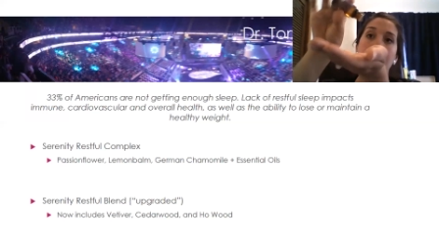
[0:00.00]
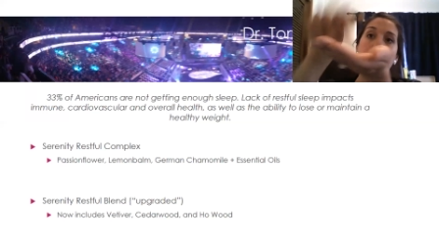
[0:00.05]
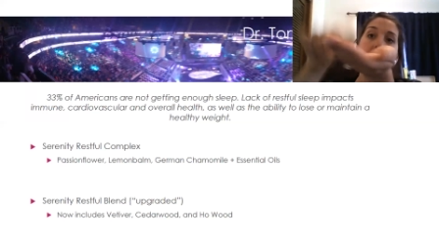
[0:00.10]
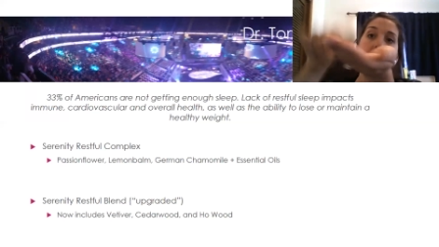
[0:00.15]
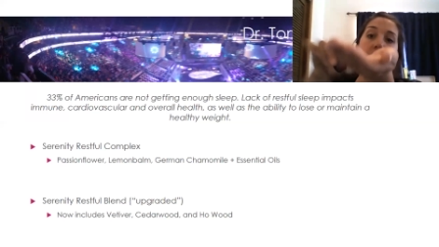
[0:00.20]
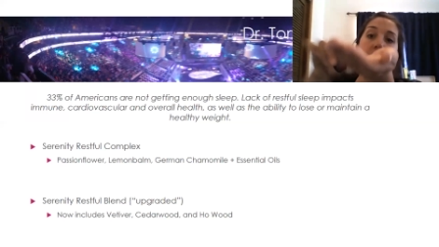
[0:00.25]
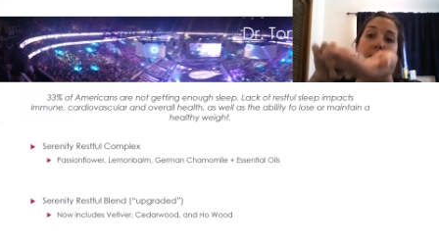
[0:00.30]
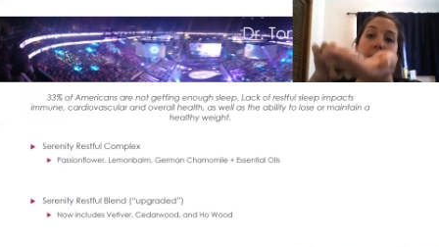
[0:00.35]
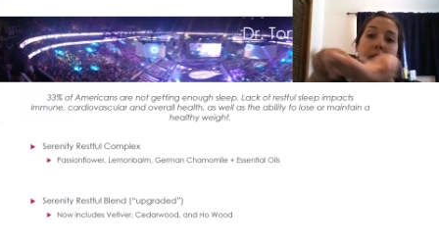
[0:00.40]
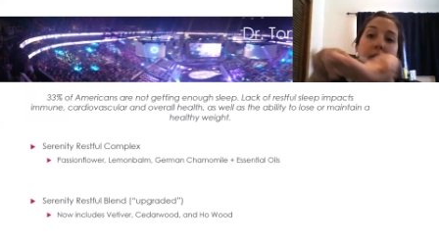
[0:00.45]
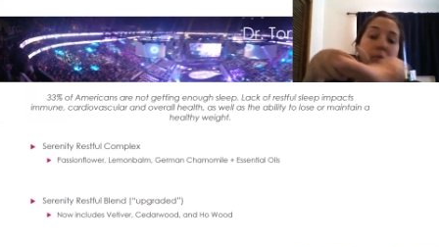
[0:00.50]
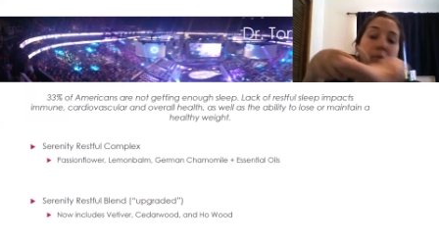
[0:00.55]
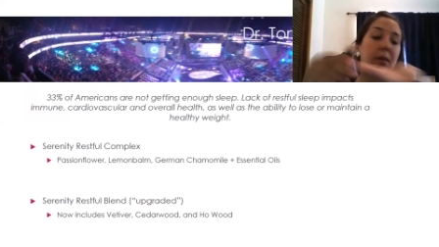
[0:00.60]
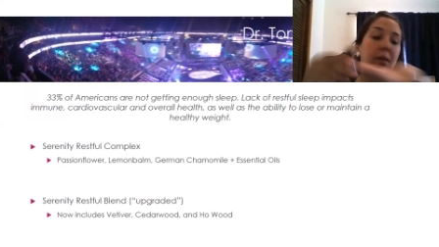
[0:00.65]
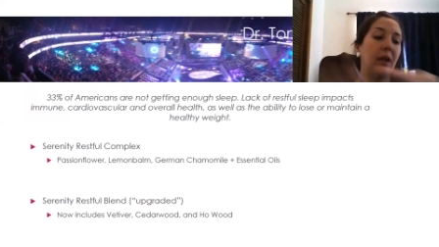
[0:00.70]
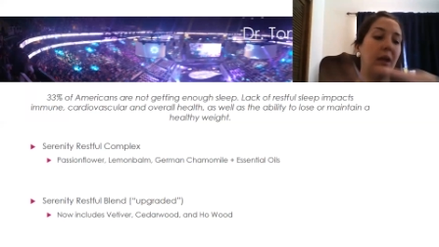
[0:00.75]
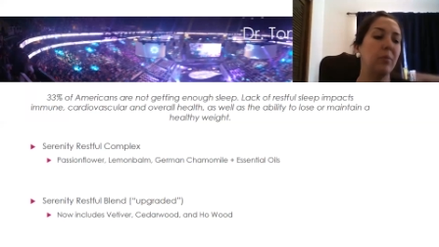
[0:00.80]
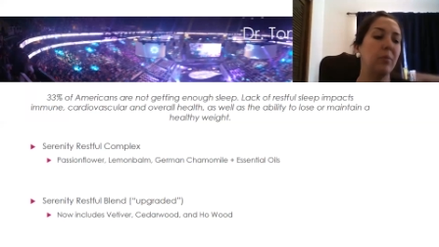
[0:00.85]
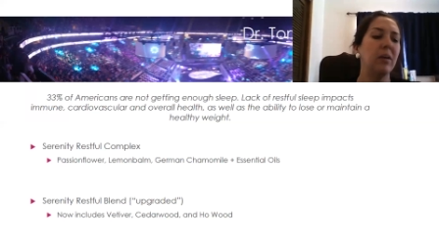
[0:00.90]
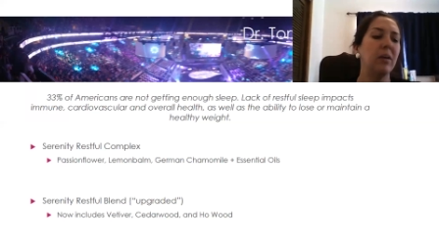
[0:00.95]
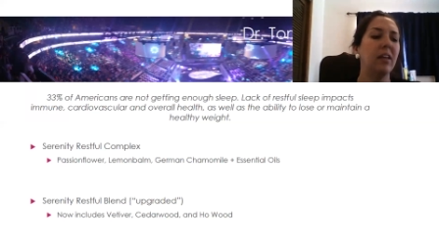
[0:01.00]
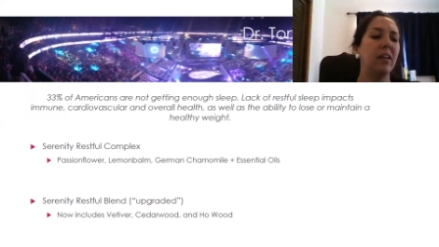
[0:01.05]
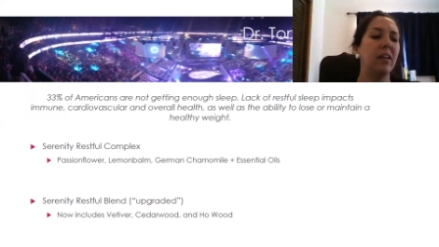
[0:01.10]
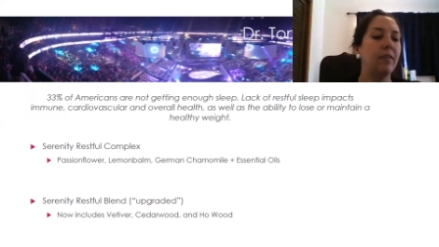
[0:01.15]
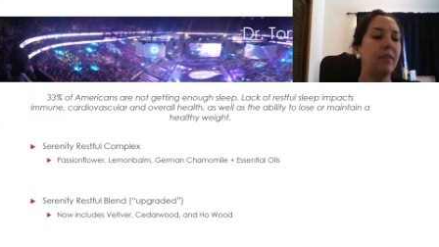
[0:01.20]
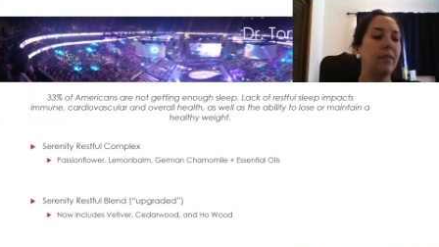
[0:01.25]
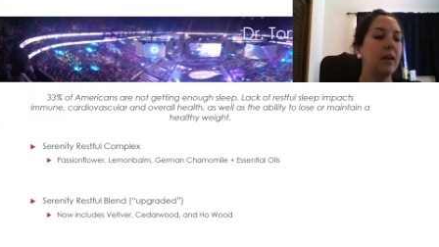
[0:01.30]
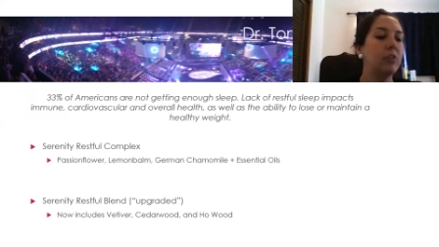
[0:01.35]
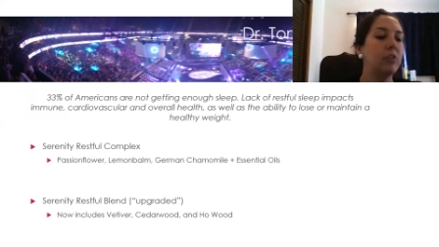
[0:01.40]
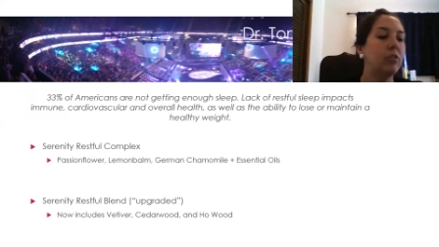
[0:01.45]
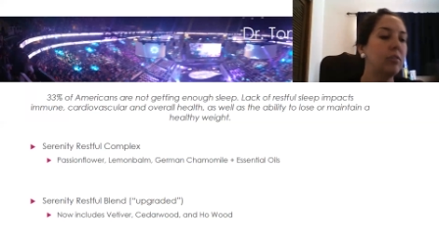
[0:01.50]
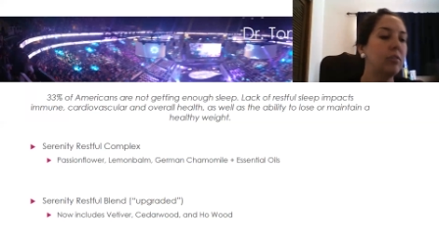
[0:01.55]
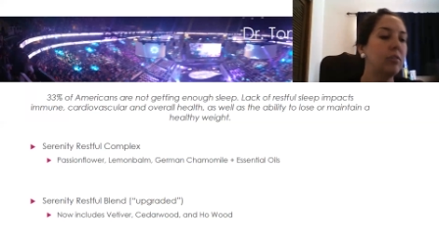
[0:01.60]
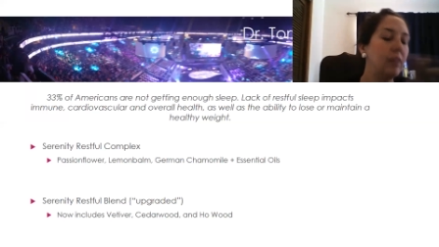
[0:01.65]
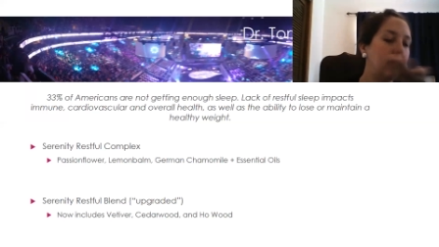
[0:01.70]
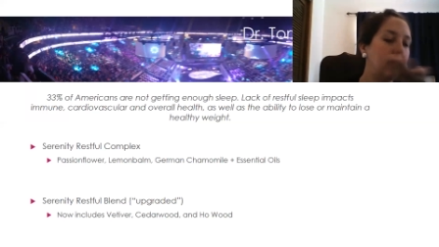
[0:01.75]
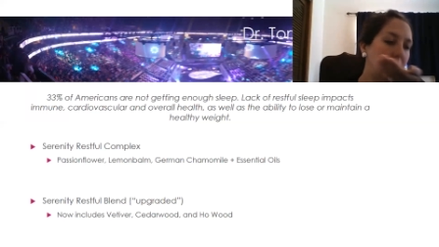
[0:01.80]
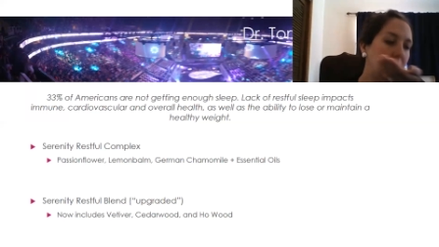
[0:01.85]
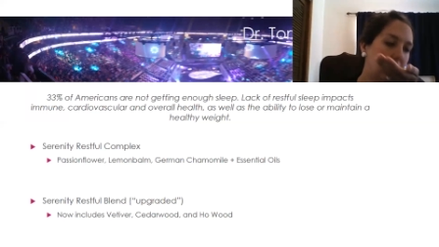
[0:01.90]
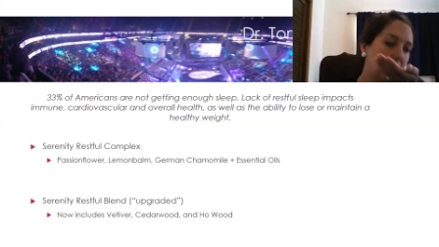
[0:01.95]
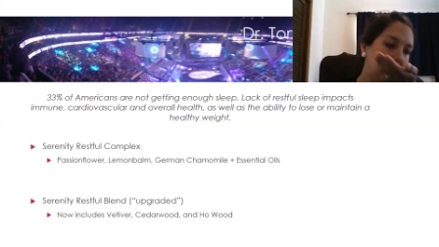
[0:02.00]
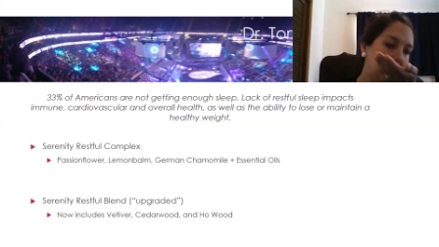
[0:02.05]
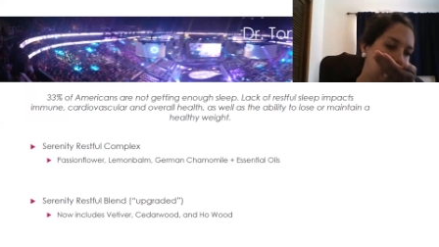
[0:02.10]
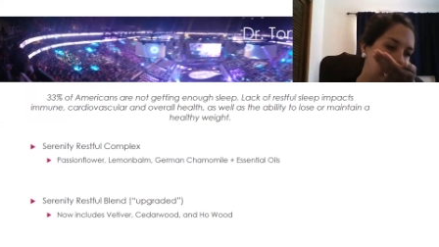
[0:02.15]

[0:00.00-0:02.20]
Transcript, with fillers: just this one, and we love it. It just takes.